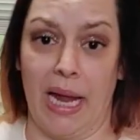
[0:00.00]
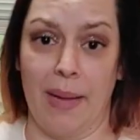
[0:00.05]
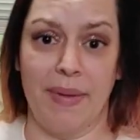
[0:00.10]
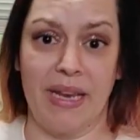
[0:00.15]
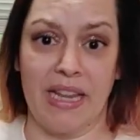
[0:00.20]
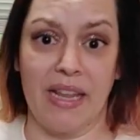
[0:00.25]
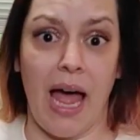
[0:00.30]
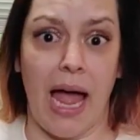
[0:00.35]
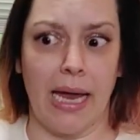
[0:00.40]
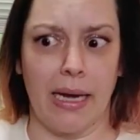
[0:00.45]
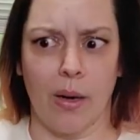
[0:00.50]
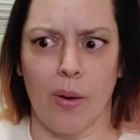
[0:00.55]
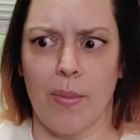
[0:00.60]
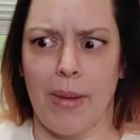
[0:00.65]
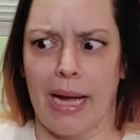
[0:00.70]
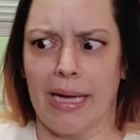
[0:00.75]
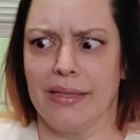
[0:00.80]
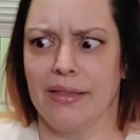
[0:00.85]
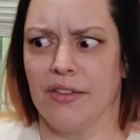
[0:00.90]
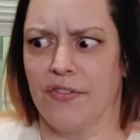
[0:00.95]
I mean, I don't
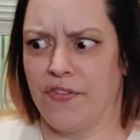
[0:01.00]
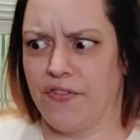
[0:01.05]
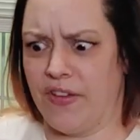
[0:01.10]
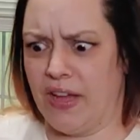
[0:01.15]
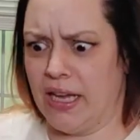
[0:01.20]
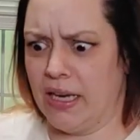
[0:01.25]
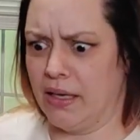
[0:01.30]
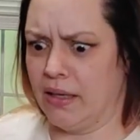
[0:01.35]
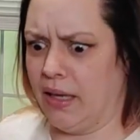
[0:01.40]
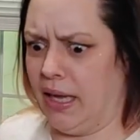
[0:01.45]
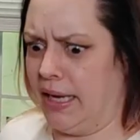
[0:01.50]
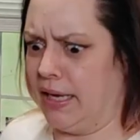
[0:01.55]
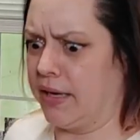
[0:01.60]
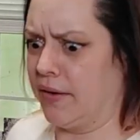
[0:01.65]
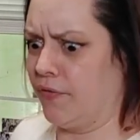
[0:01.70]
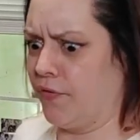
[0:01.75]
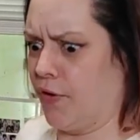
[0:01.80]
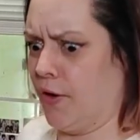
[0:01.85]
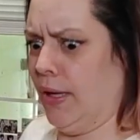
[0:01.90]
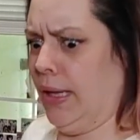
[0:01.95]
mind the fit
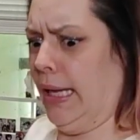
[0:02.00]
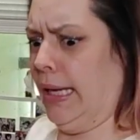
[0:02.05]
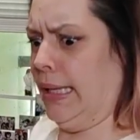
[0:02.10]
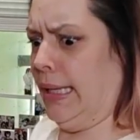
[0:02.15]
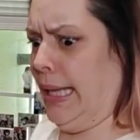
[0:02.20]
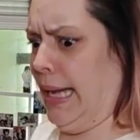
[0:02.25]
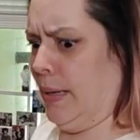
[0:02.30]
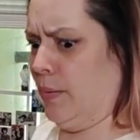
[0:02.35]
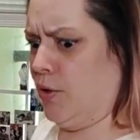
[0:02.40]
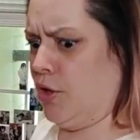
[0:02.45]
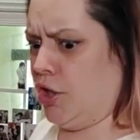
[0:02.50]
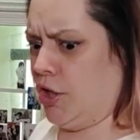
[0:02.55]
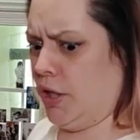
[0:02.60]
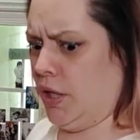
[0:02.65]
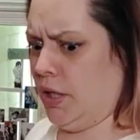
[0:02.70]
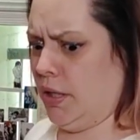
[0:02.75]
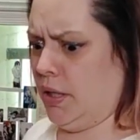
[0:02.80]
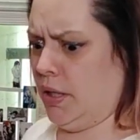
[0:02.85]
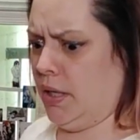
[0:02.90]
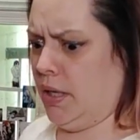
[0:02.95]
like for like a lounge
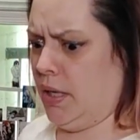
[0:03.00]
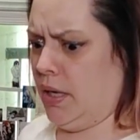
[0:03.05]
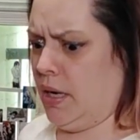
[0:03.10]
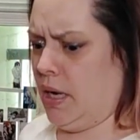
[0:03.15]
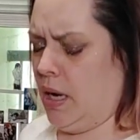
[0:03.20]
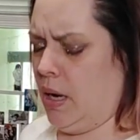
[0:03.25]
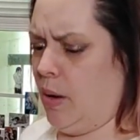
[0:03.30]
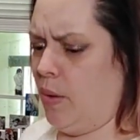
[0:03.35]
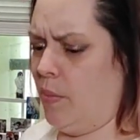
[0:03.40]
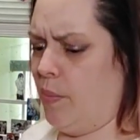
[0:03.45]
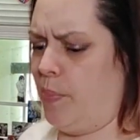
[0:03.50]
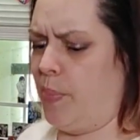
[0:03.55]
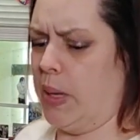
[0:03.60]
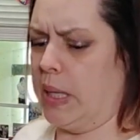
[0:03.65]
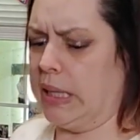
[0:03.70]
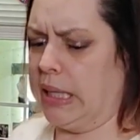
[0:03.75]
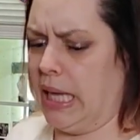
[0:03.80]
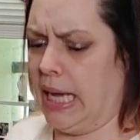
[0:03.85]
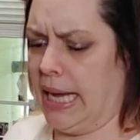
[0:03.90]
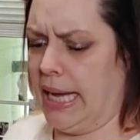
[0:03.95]
shirt.
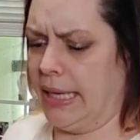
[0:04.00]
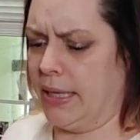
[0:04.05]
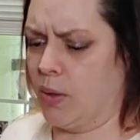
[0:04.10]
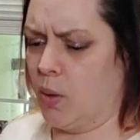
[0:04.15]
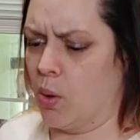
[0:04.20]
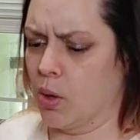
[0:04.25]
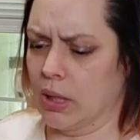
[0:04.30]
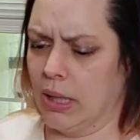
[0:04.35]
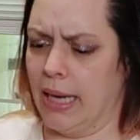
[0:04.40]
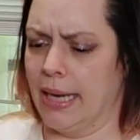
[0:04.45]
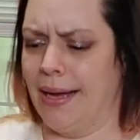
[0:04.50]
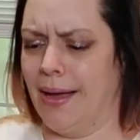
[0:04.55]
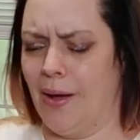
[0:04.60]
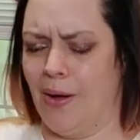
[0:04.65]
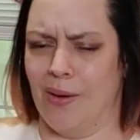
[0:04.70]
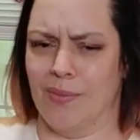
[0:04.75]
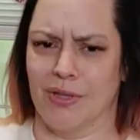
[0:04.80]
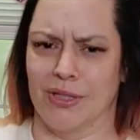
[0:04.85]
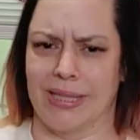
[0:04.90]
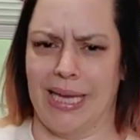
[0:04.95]
But like, or like,
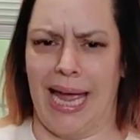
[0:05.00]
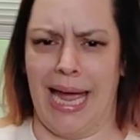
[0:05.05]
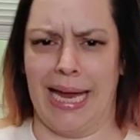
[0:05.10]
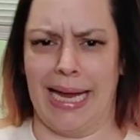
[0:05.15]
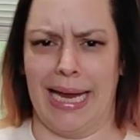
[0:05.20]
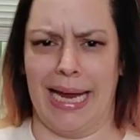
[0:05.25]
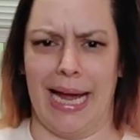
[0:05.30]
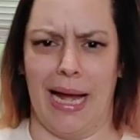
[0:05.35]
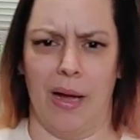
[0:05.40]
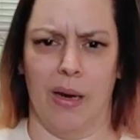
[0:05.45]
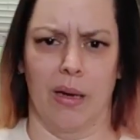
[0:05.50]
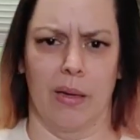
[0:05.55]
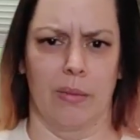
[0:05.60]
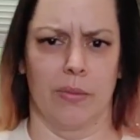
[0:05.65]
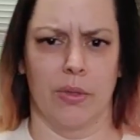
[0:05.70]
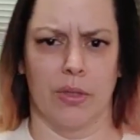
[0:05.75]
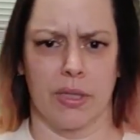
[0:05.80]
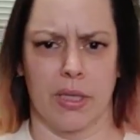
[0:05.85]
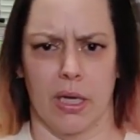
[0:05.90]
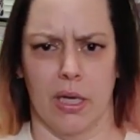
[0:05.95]
oh, I'm just hanging out and I'm
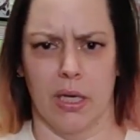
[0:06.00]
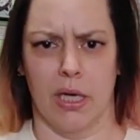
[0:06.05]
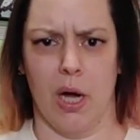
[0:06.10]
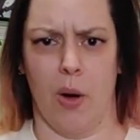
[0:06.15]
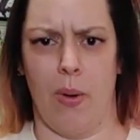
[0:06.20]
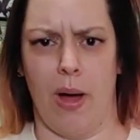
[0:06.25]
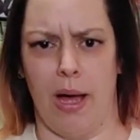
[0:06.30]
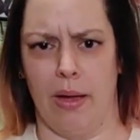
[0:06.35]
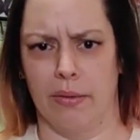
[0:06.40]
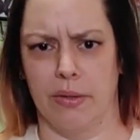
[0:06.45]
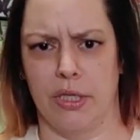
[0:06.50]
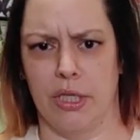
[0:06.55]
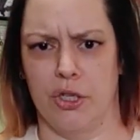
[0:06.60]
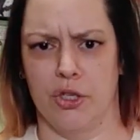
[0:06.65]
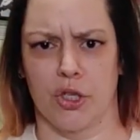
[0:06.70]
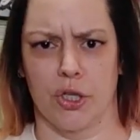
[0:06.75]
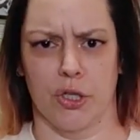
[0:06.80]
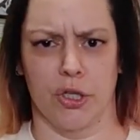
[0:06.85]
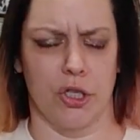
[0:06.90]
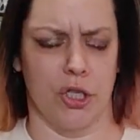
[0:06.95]
just going to go out in
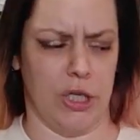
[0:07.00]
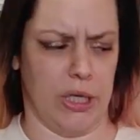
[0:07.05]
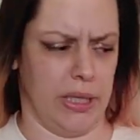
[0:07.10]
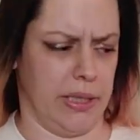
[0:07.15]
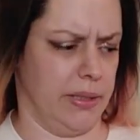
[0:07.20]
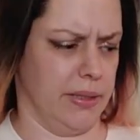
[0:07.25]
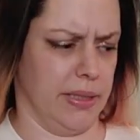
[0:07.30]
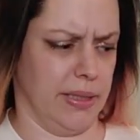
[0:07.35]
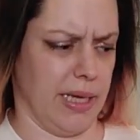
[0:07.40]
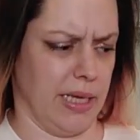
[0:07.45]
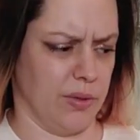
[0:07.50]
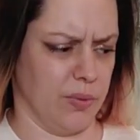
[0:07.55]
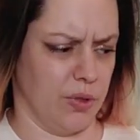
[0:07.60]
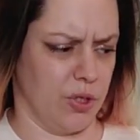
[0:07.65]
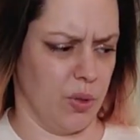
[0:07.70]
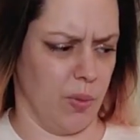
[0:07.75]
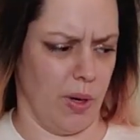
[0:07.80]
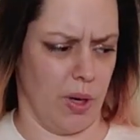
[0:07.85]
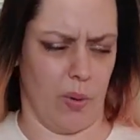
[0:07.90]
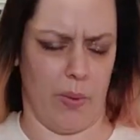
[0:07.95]
t-shirt and jeans and that's what
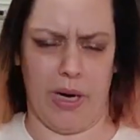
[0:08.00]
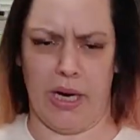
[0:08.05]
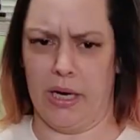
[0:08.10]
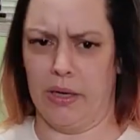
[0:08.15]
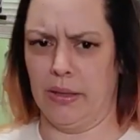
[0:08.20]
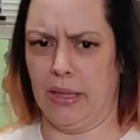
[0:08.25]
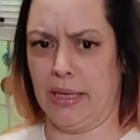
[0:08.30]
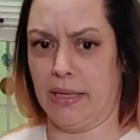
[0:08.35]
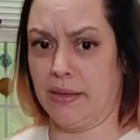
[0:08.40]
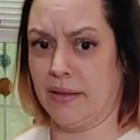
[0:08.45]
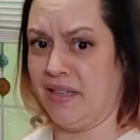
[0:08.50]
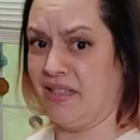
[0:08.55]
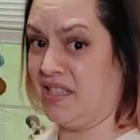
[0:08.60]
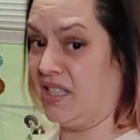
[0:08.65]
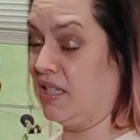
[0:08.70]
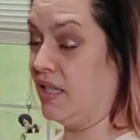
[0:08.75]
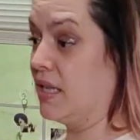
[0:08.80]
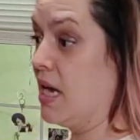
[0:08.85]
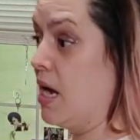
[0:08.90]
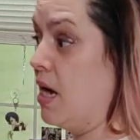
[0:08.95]
you want to wear. Like, this
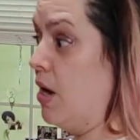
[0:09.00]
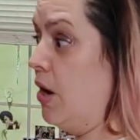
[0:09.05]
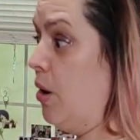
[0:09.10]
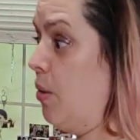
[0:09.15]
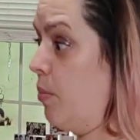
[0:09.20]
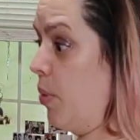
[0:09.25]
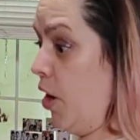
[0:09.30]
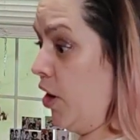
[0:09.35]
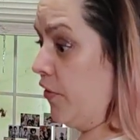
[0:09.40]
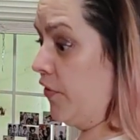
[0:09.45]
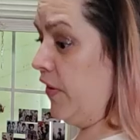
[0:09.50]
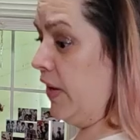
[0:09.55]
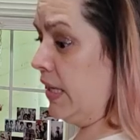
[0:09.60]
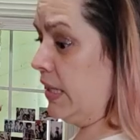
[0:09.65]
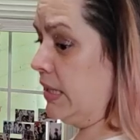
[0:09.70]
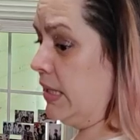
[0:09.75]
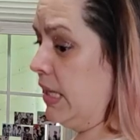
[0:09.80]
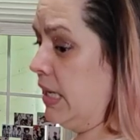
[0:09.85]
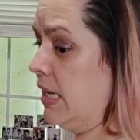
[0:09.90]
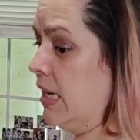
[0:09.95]
is
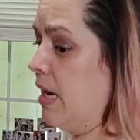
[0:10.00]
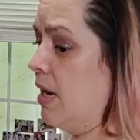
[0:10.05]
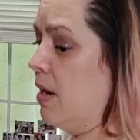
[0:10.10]
perfect.